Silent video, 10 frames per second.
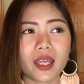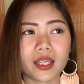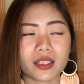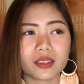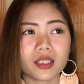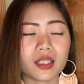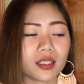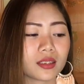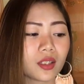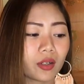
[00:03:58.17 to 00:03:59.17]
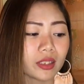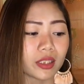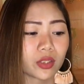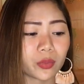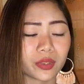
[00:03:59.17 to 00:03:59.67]
and the
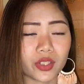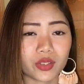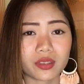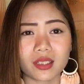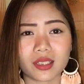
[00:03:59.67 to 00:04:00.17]
oily and combination